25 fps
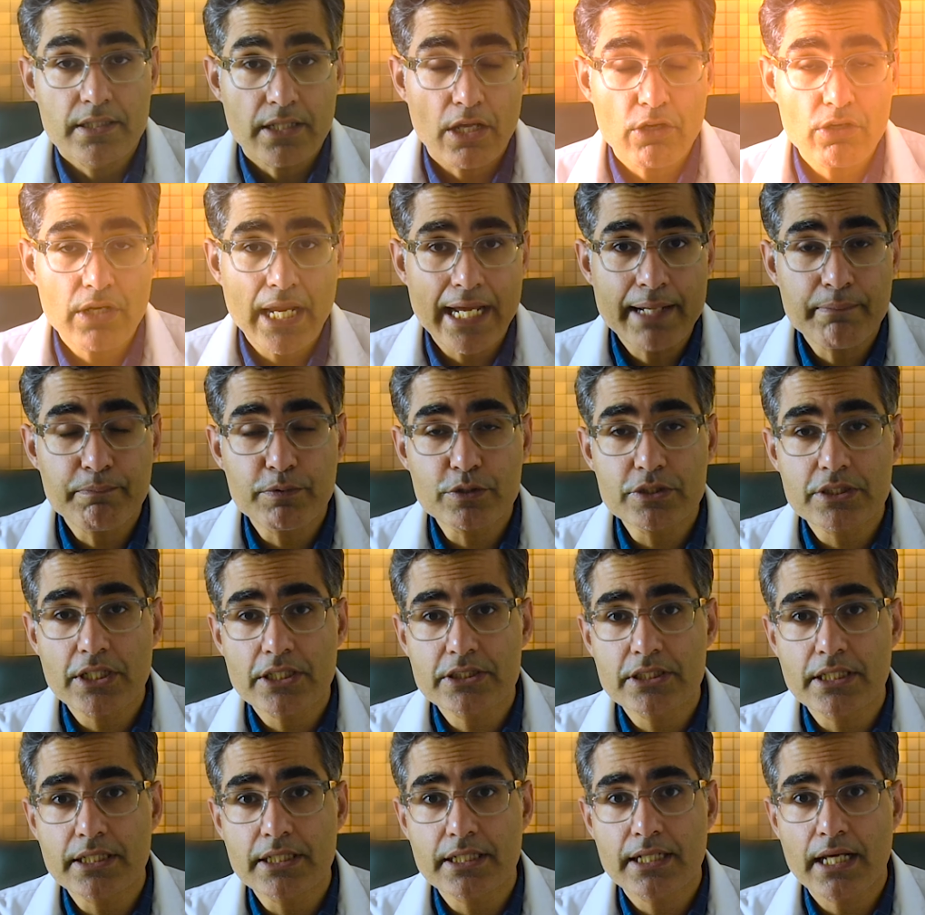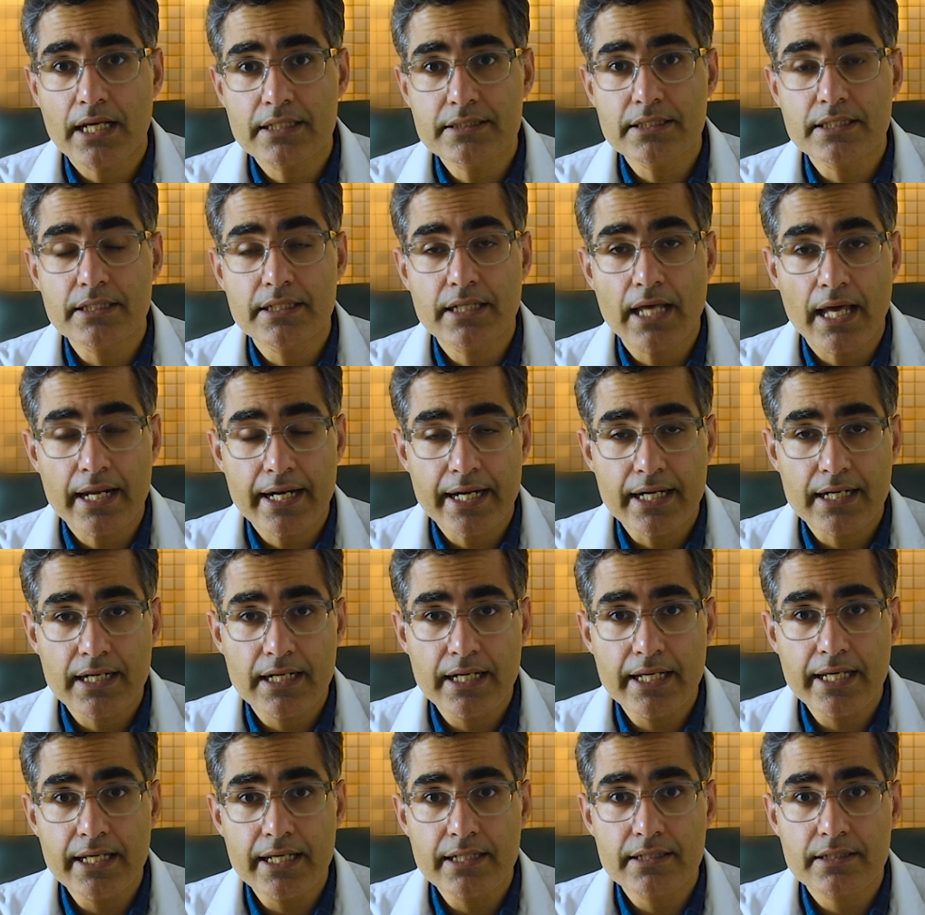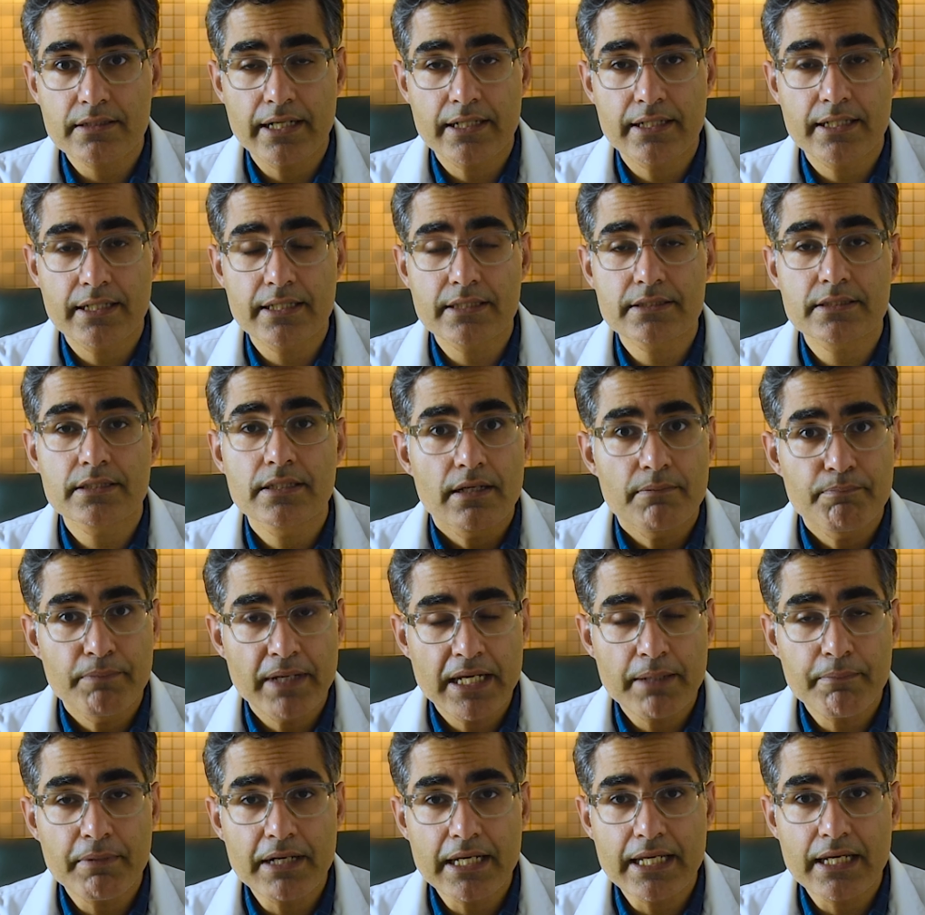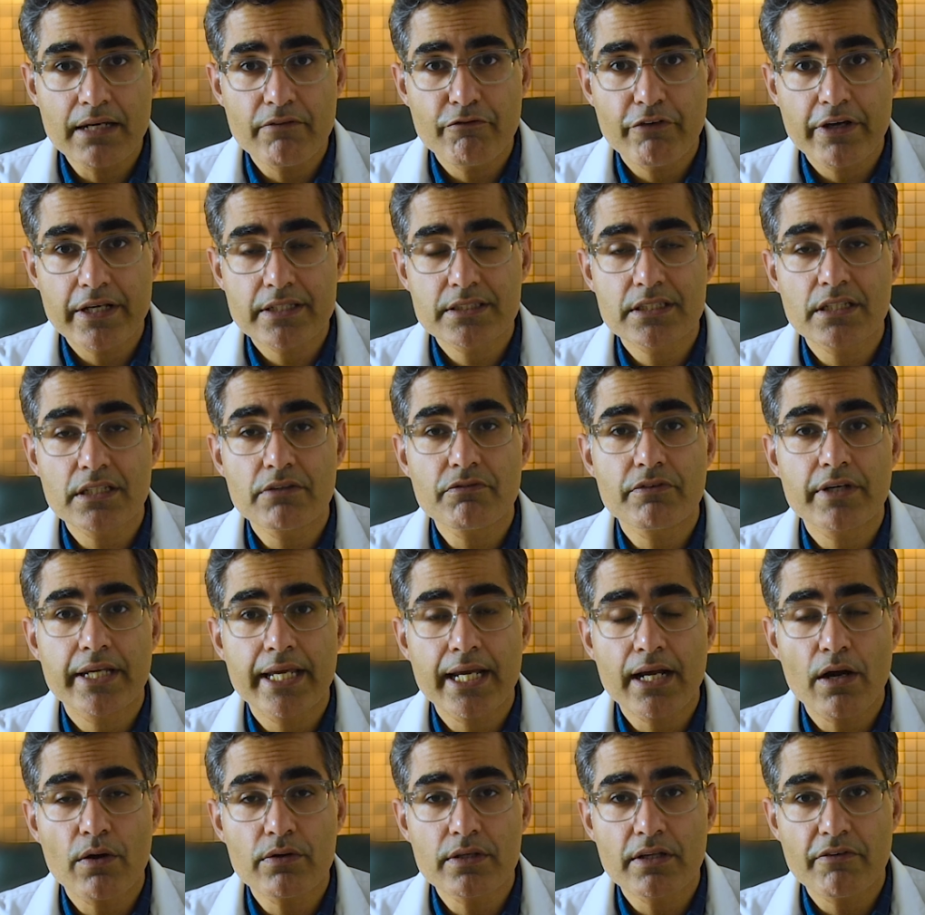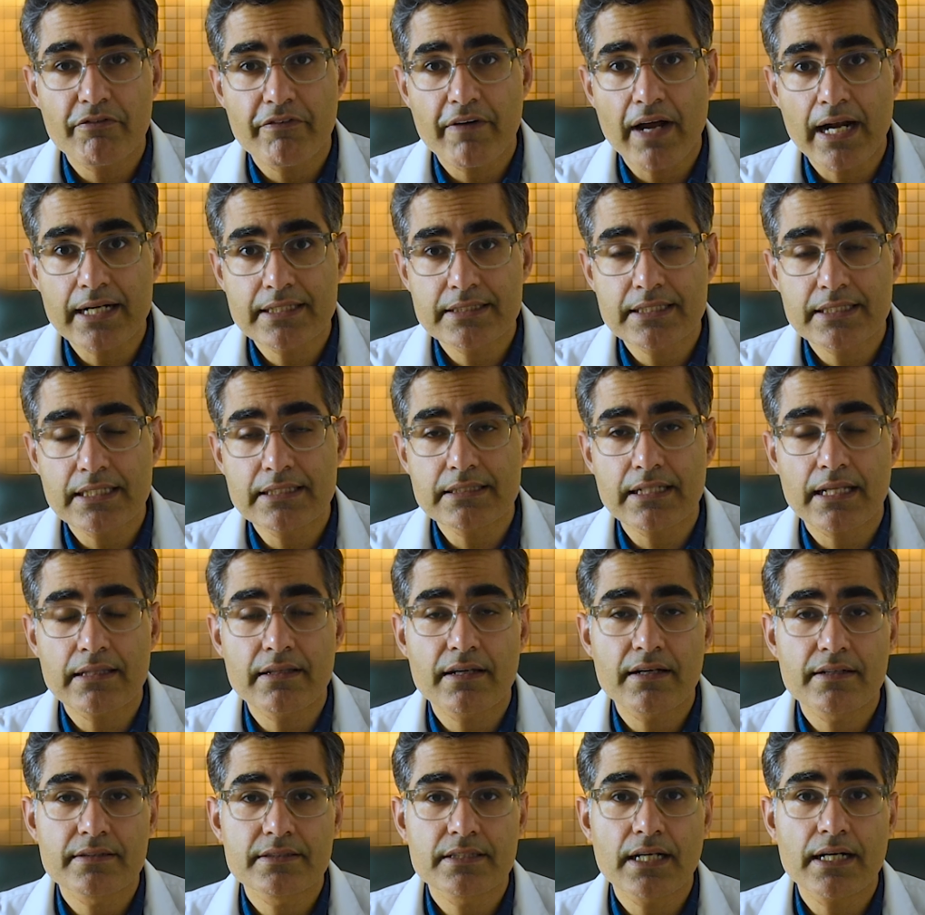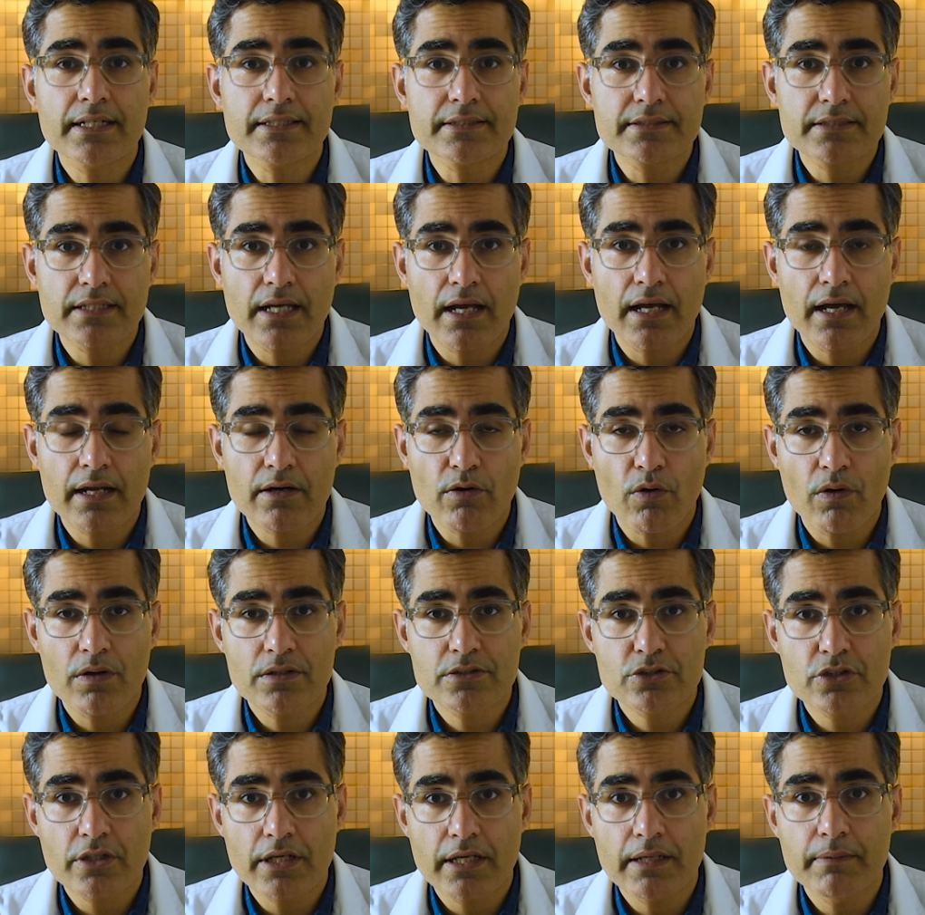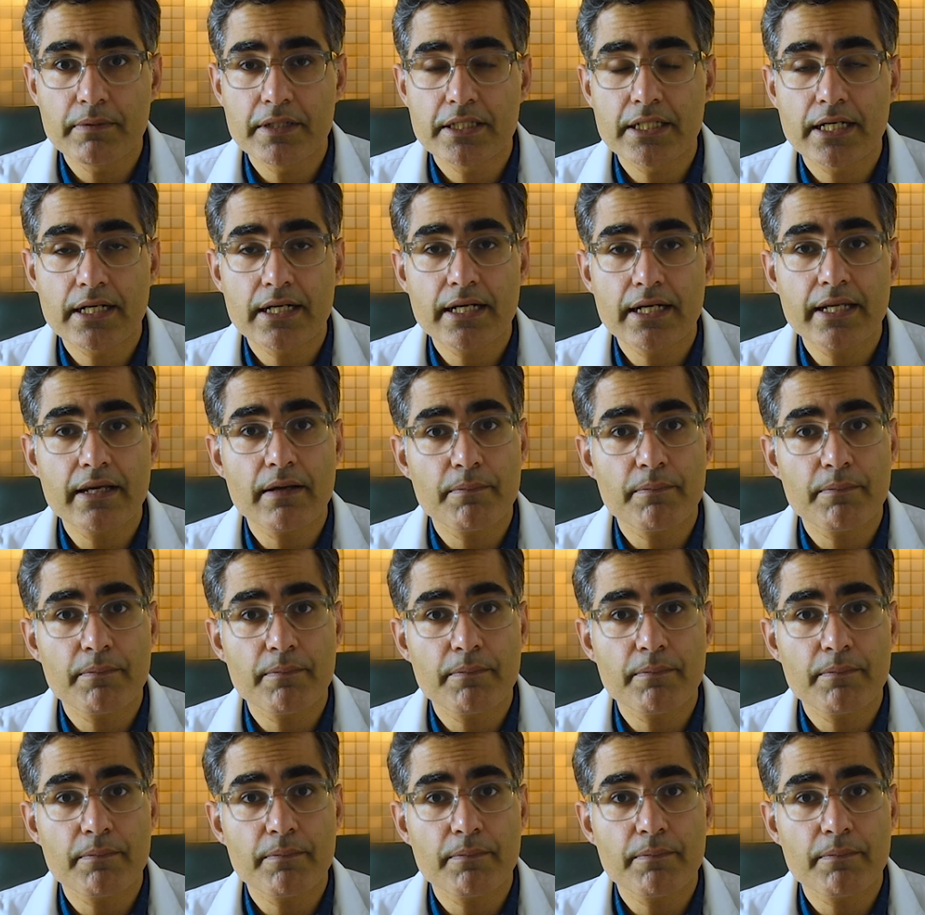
Now, liposuction does it directly. It is minimally invasive, take out the fat cells, and the results are also immediately